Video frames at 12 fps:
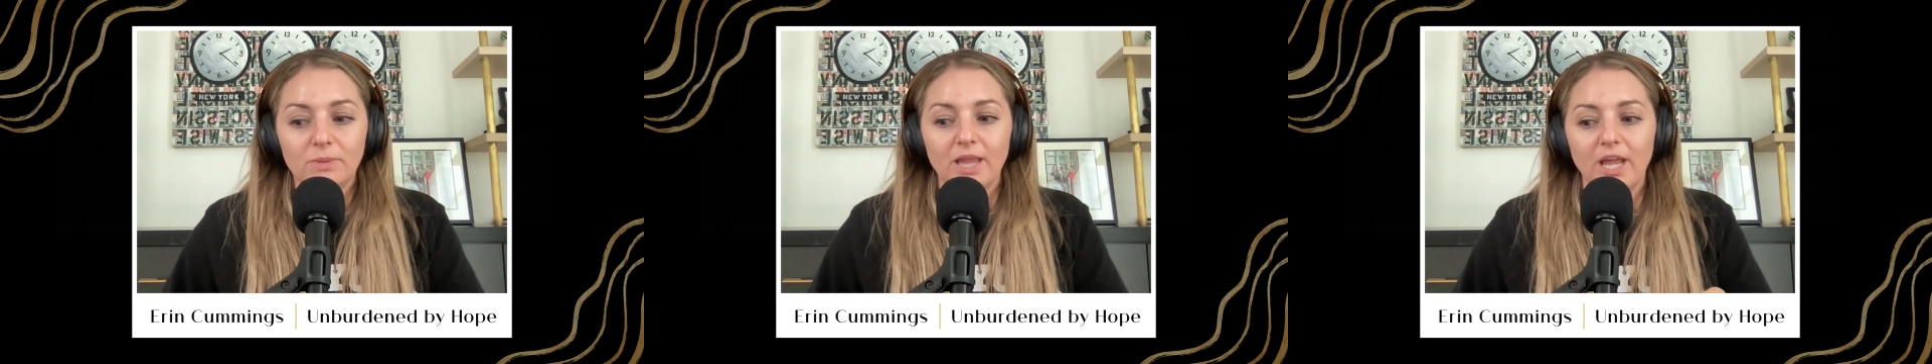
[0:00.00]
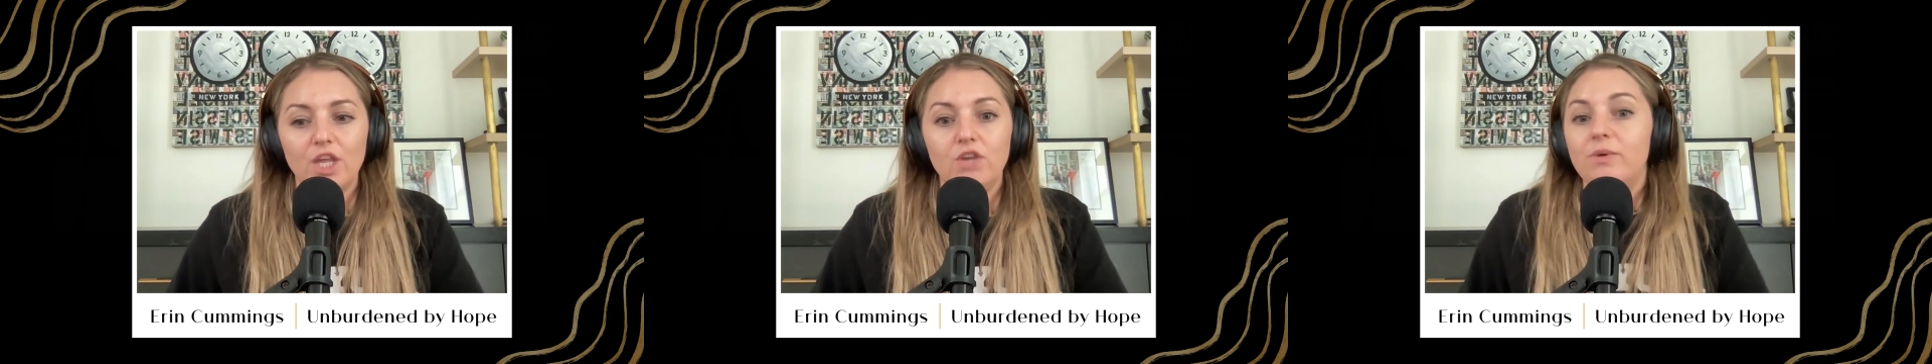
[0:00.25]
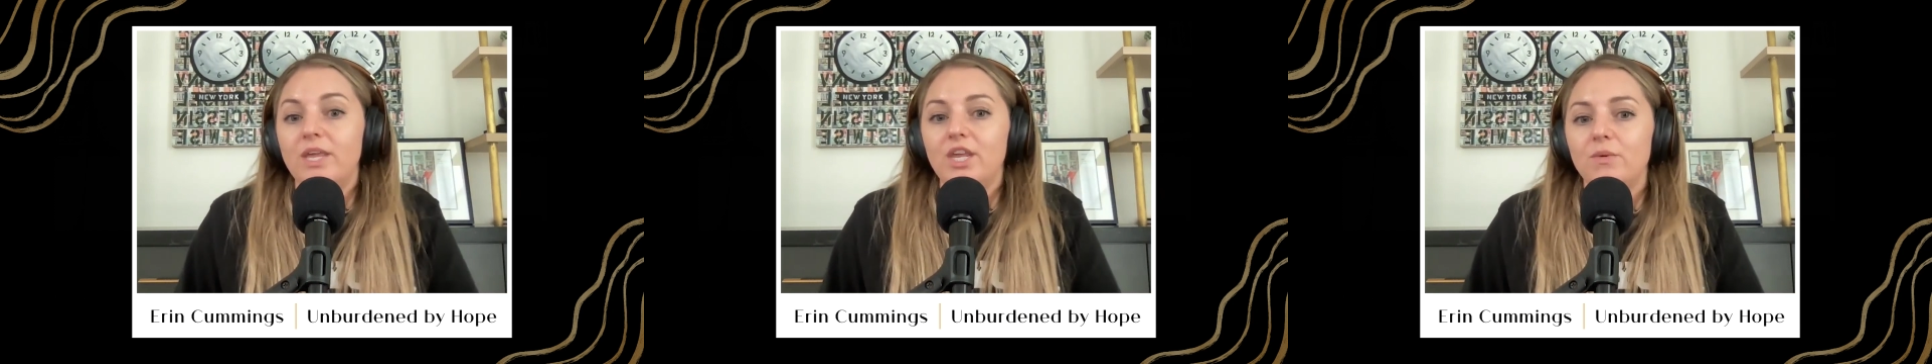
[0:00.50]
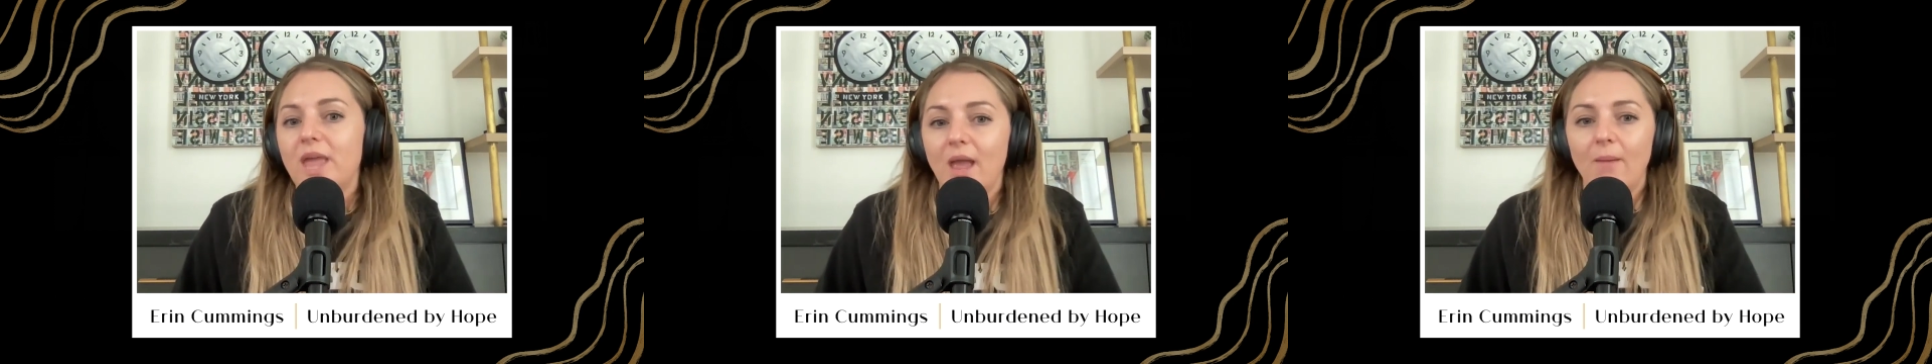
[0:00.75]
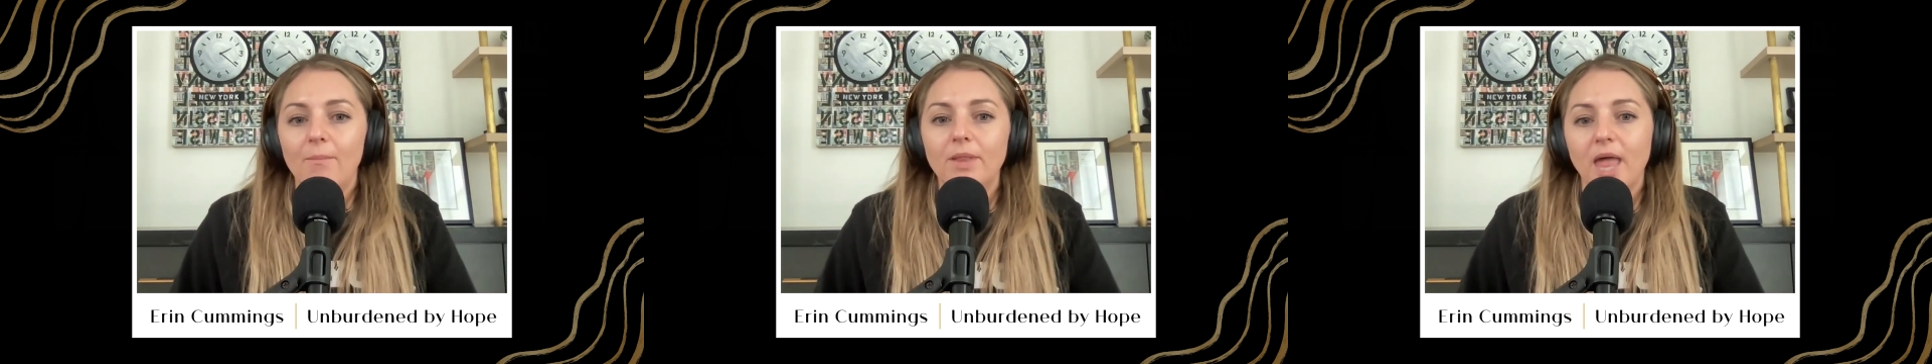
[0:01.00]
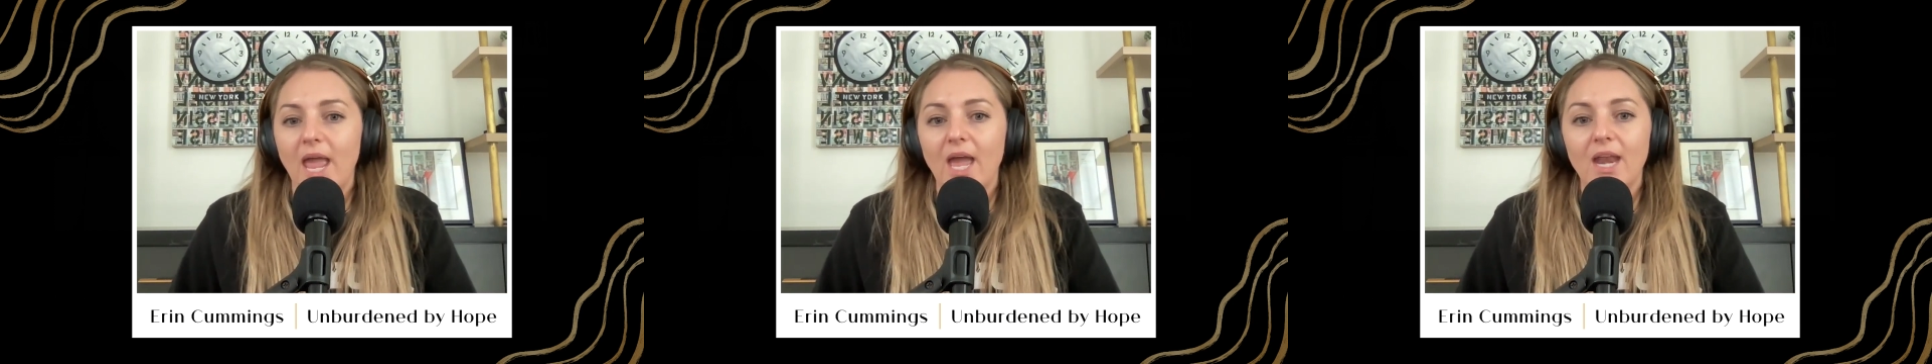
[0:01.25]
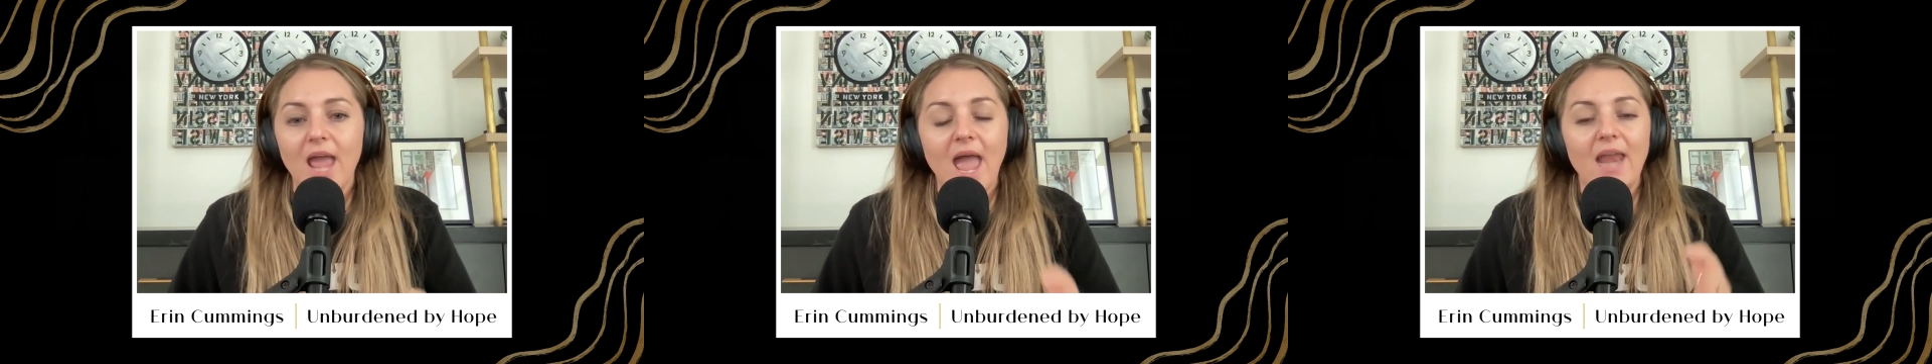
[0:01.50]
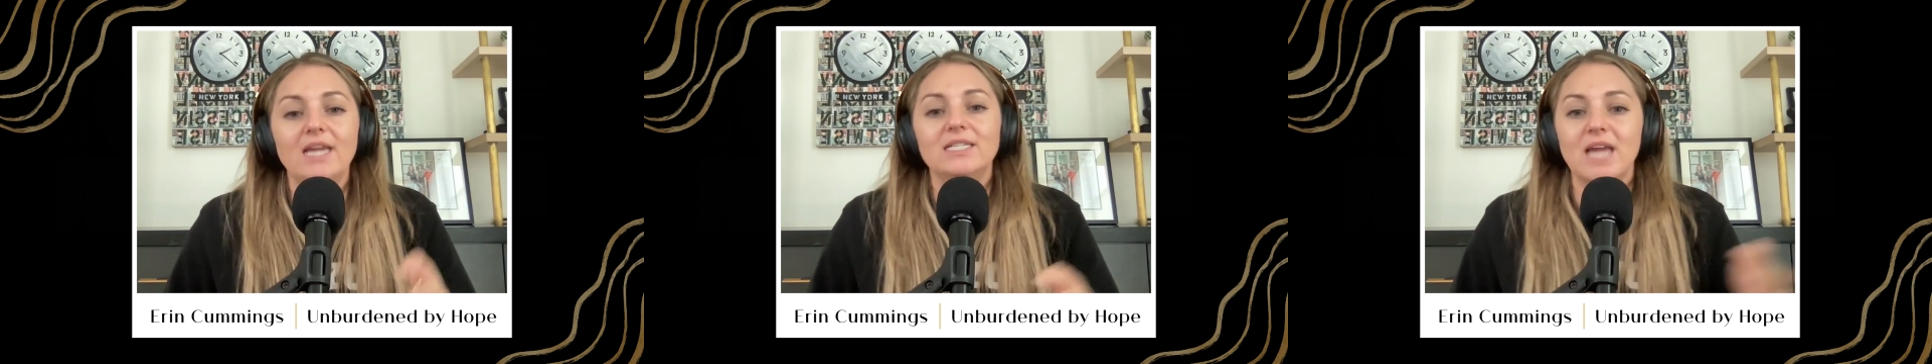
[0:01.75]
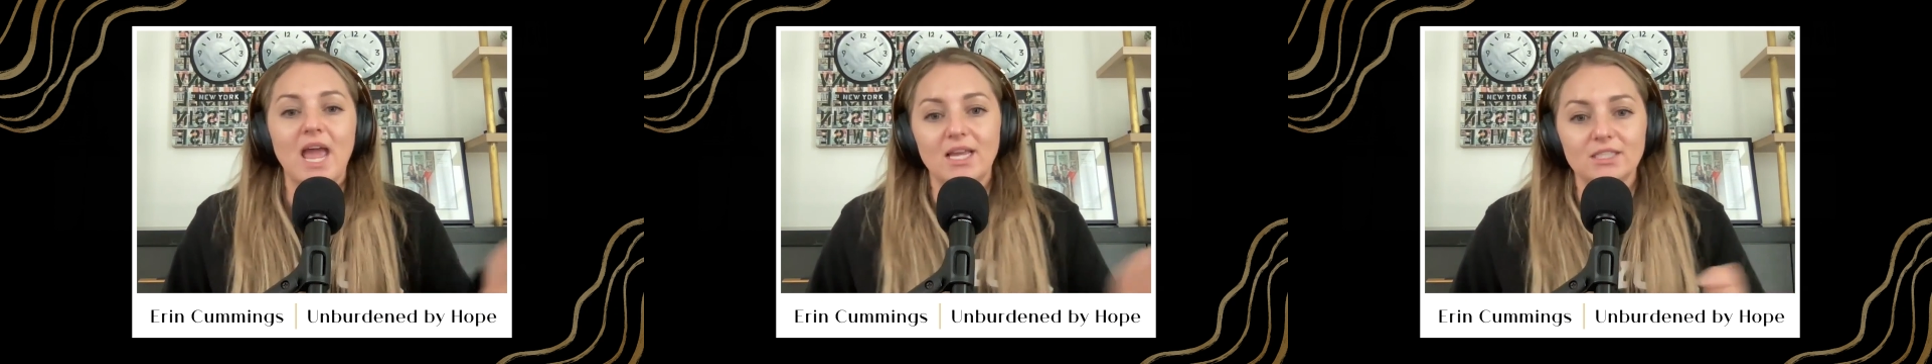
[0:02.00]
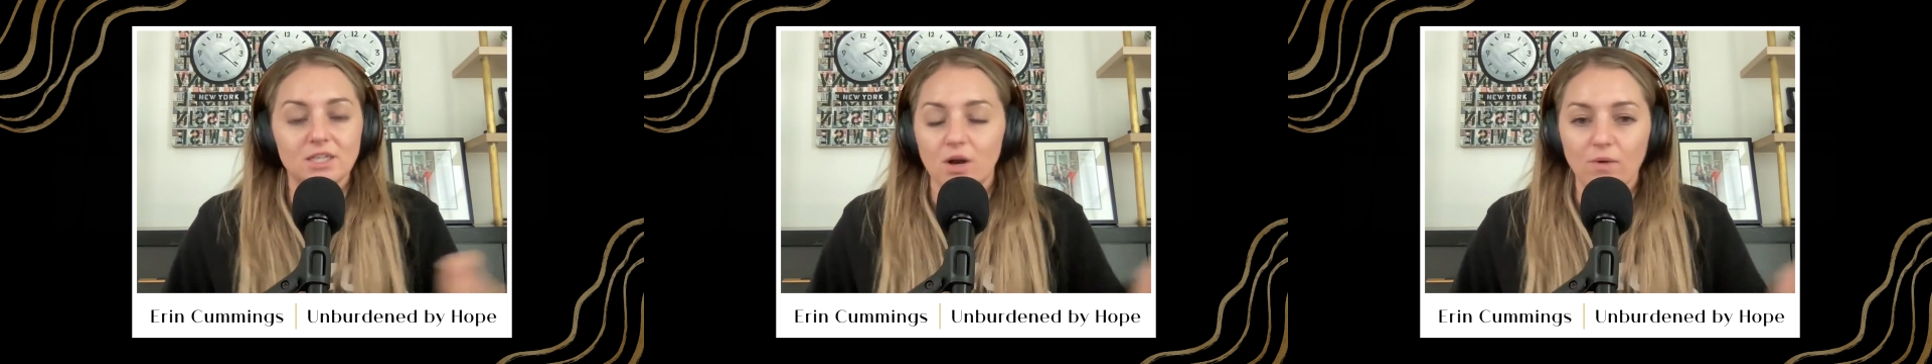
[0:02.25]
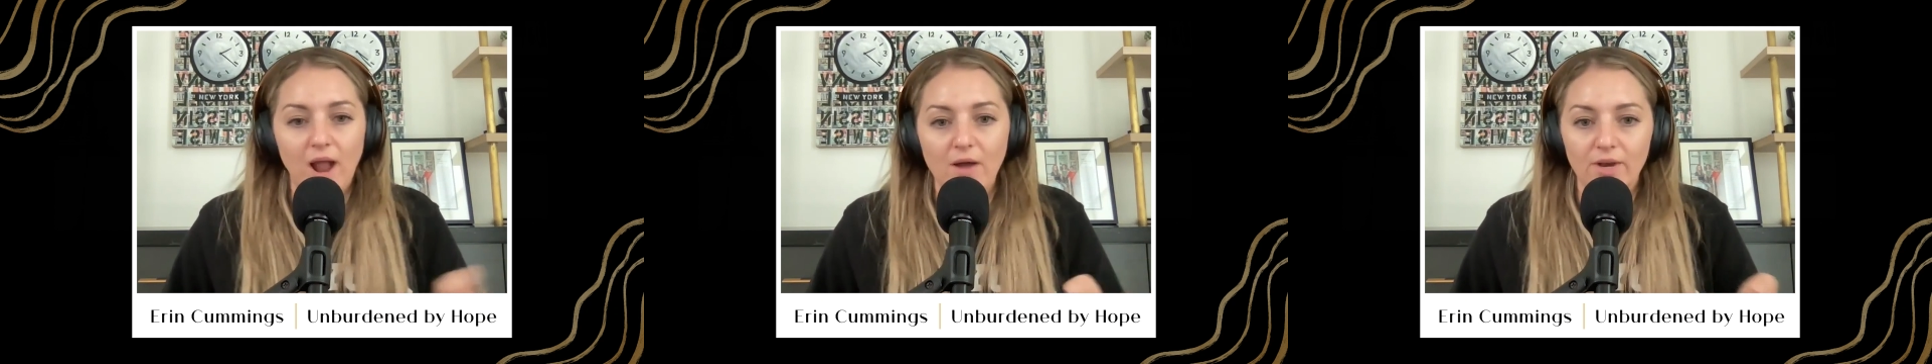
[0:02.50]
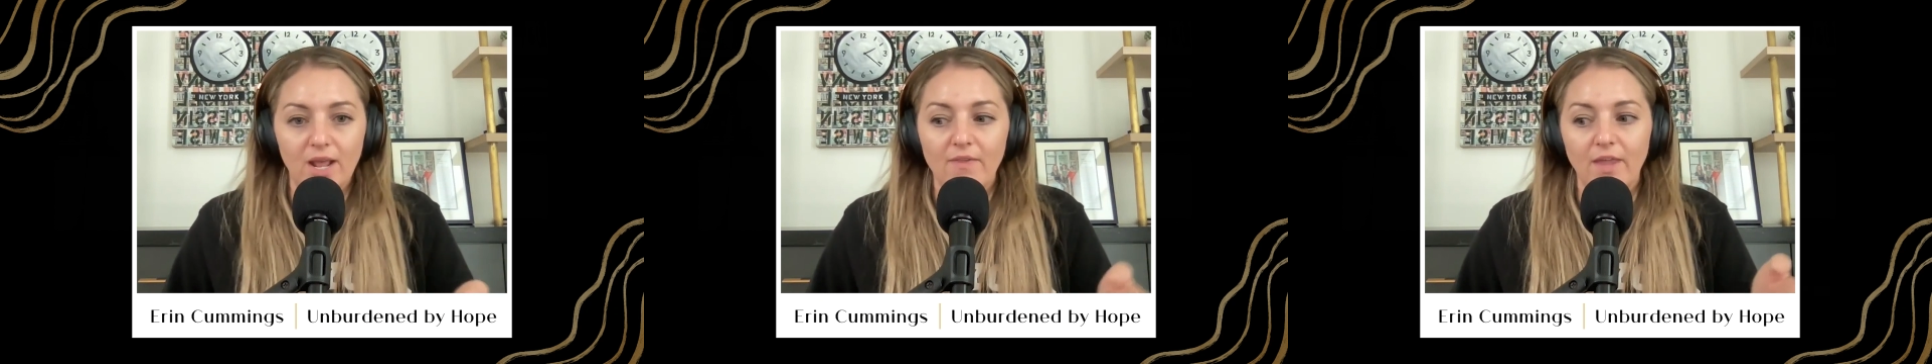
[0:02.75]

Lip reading: but like you can't plan any days around it.